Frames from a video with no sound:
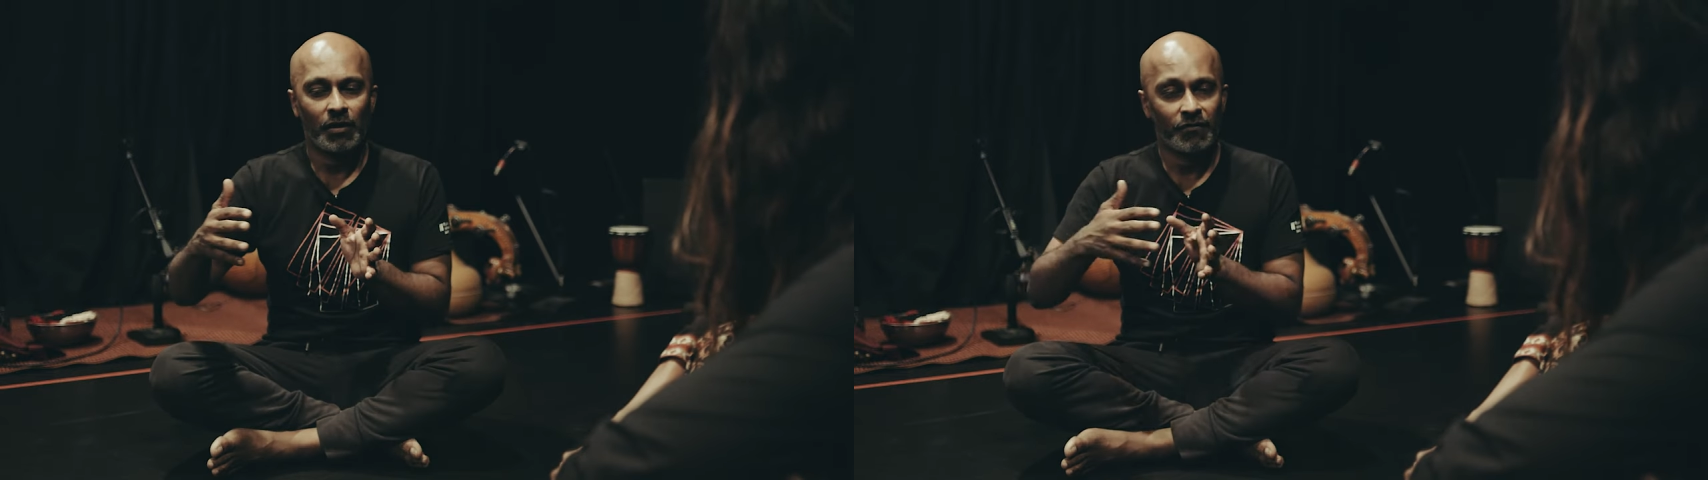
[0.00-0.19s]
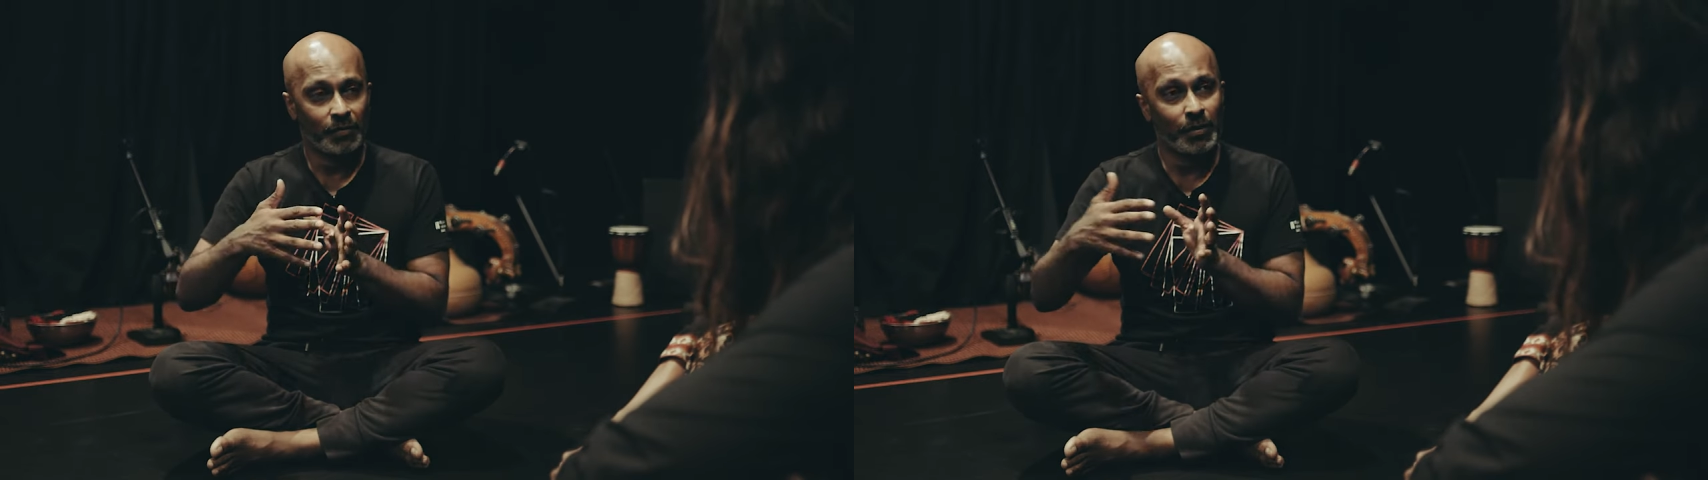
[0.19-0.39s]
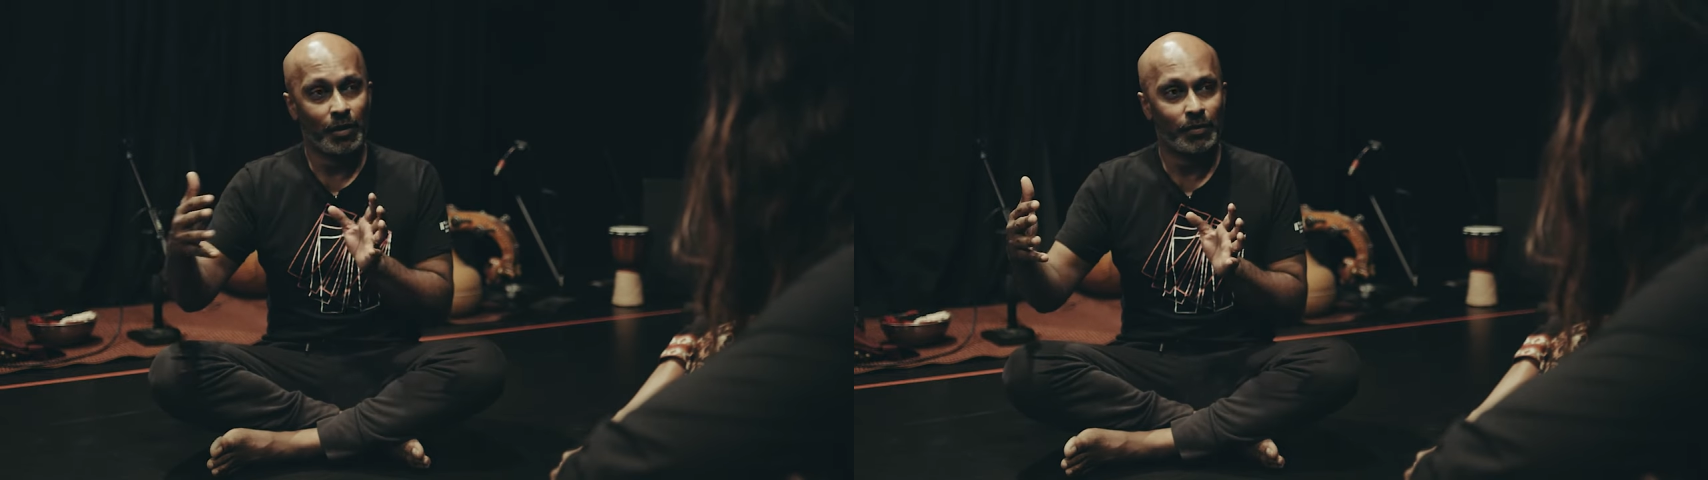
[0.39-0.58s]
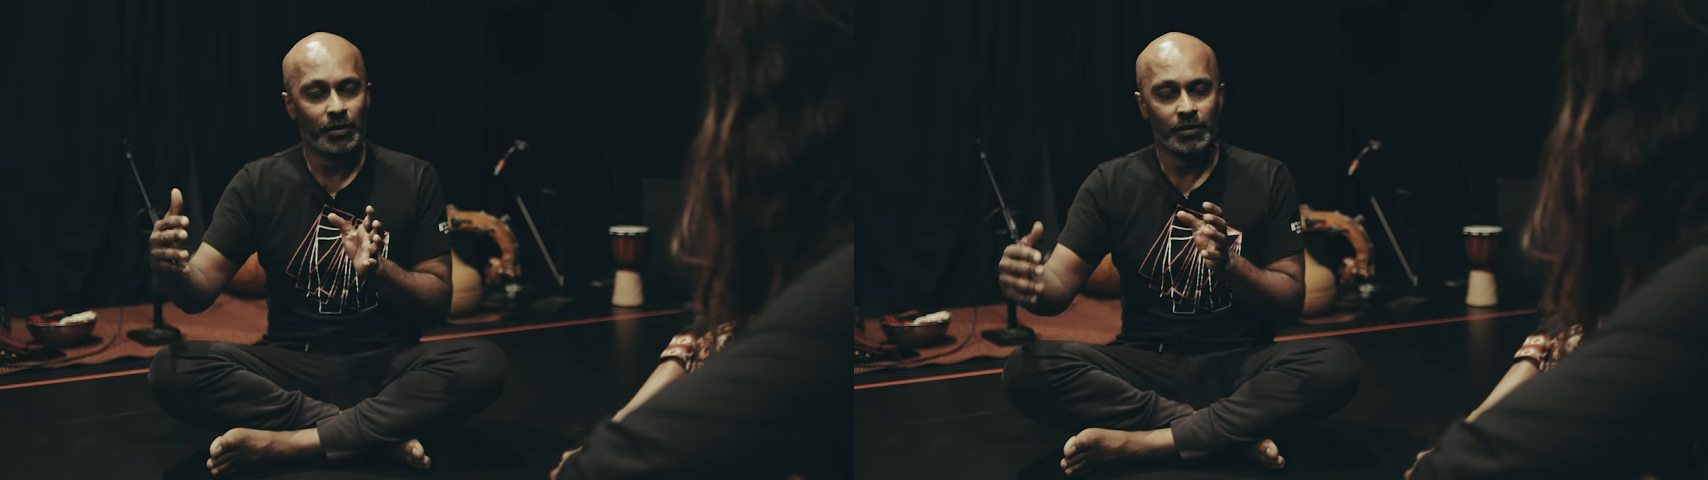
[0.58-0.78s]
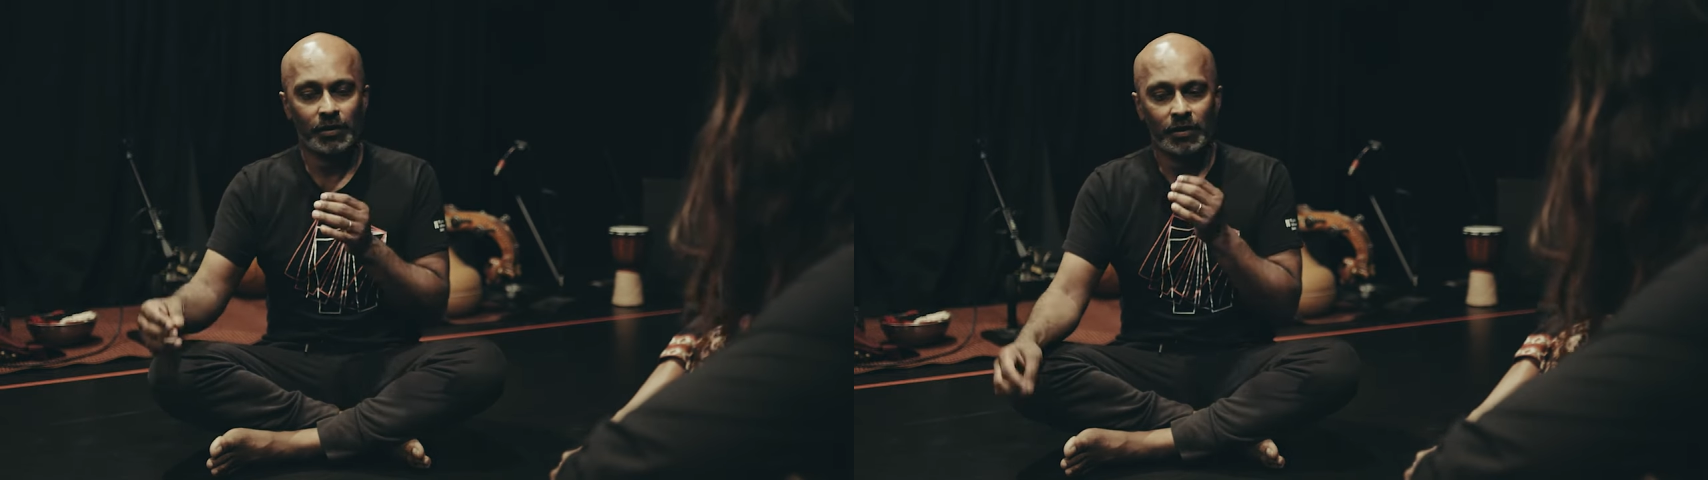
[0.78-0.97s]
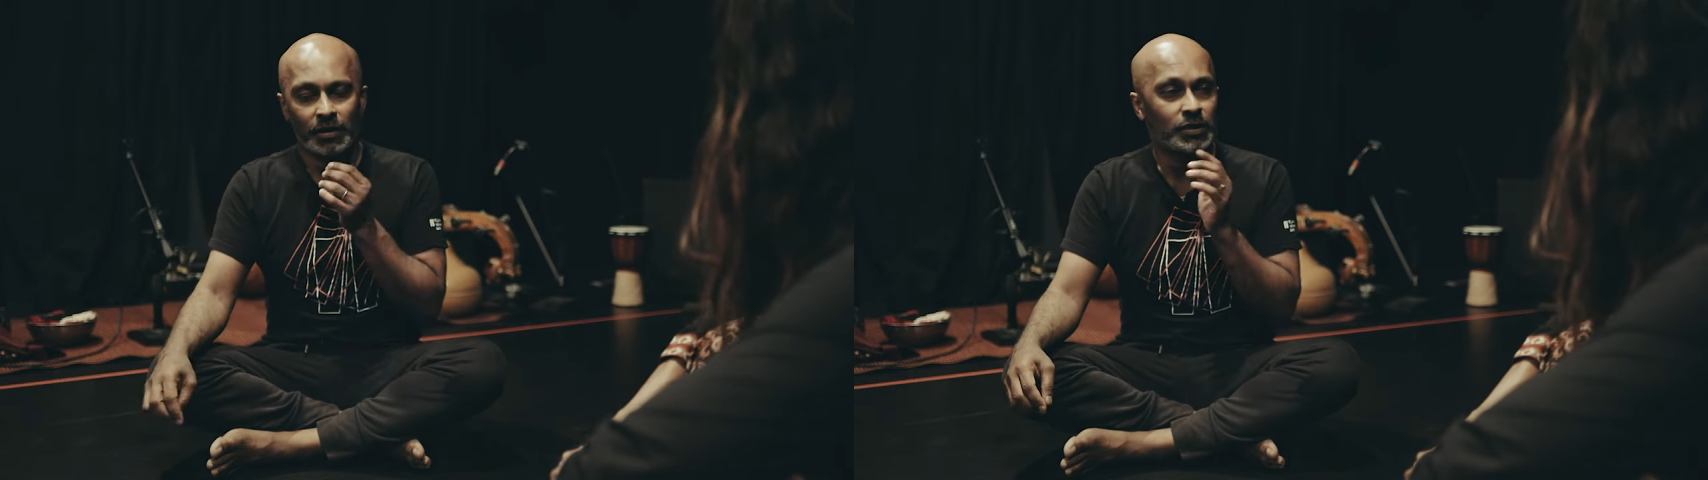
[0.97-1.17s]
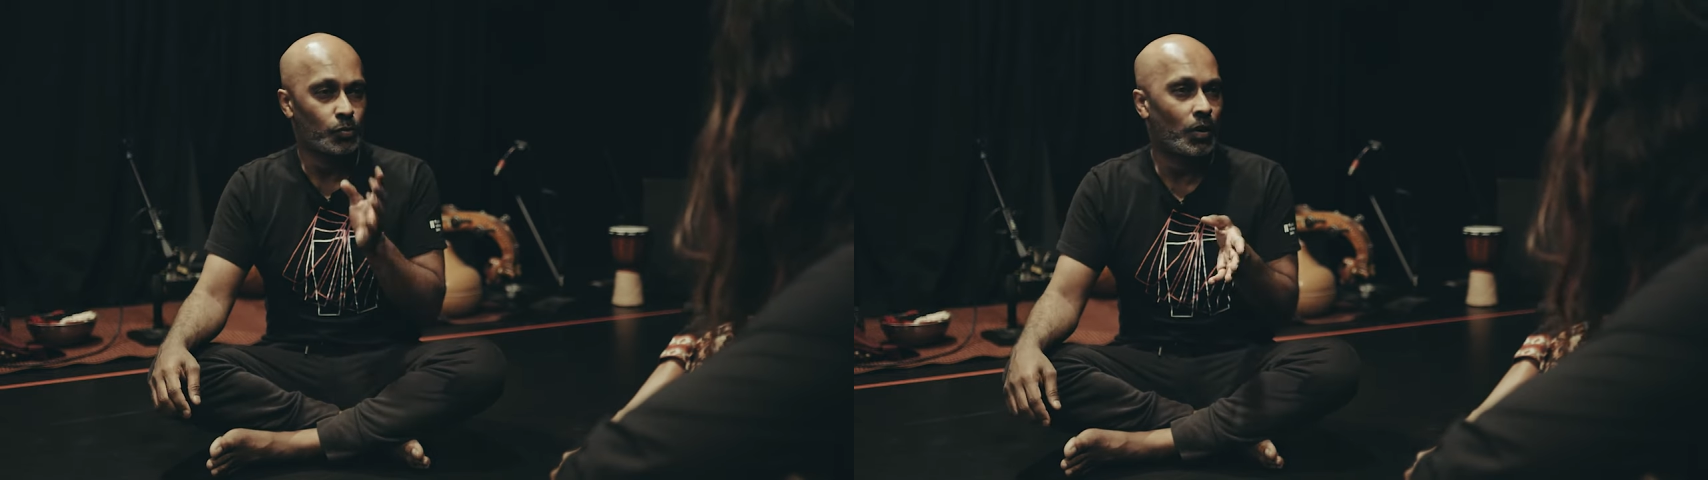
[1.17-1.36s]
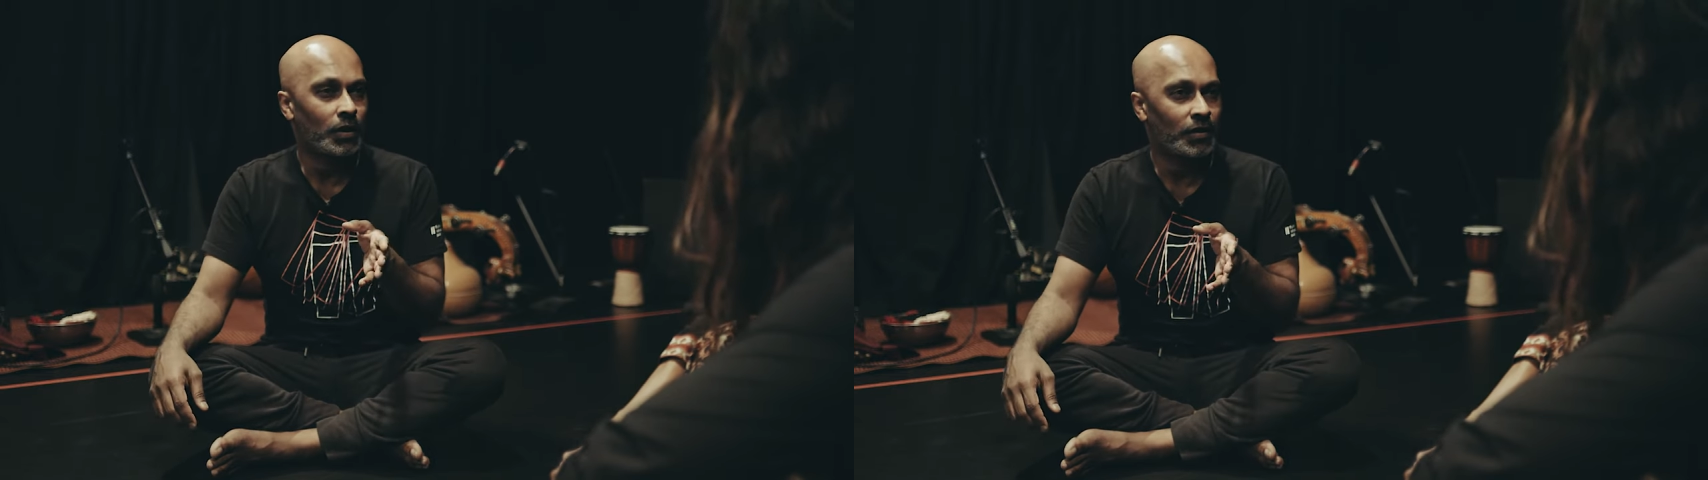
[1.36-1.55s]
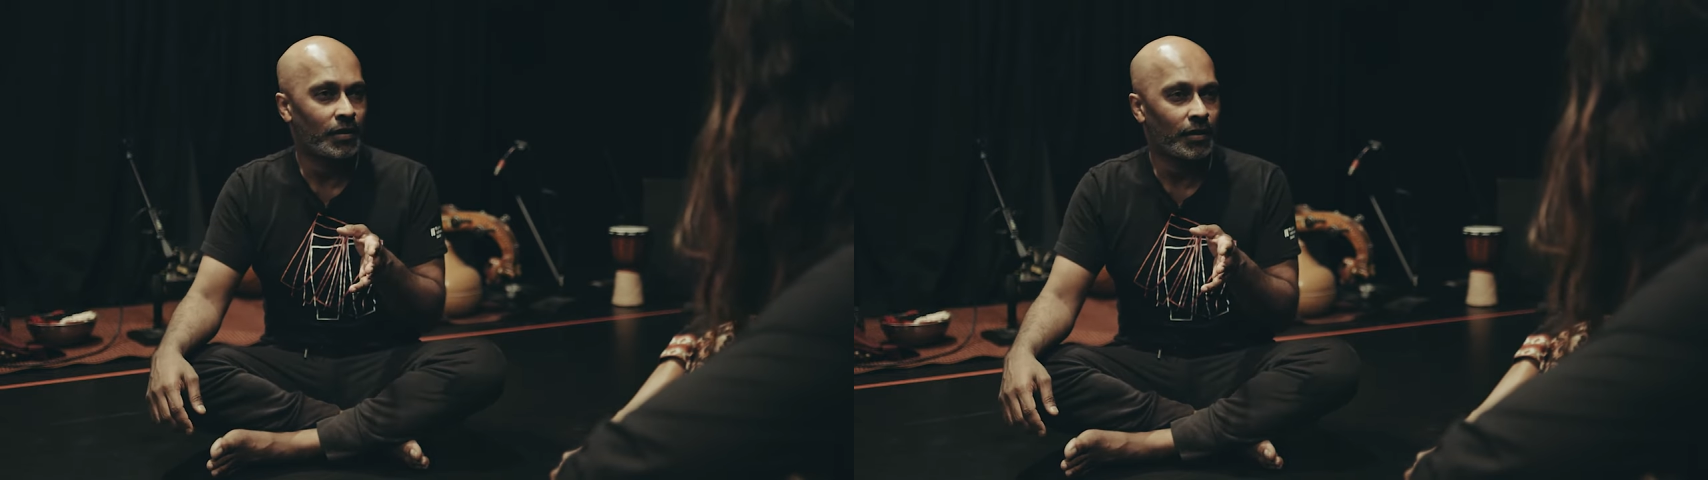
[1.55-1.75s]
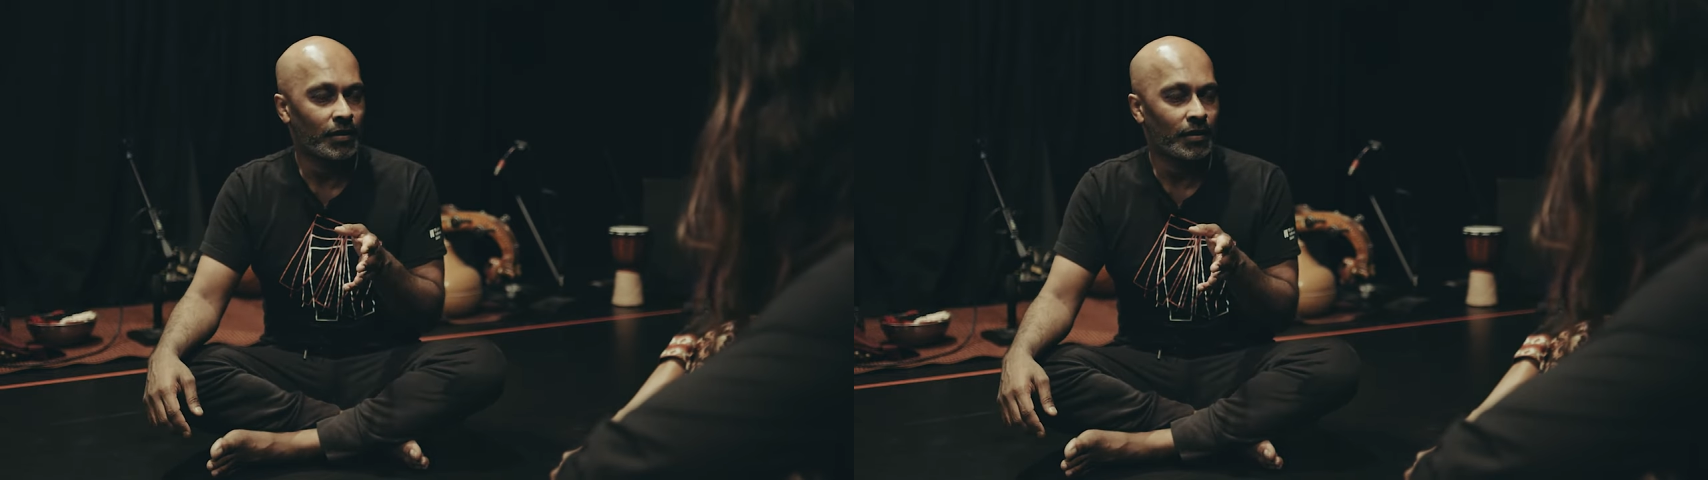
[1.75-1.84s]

of the Mahabharata is one thing.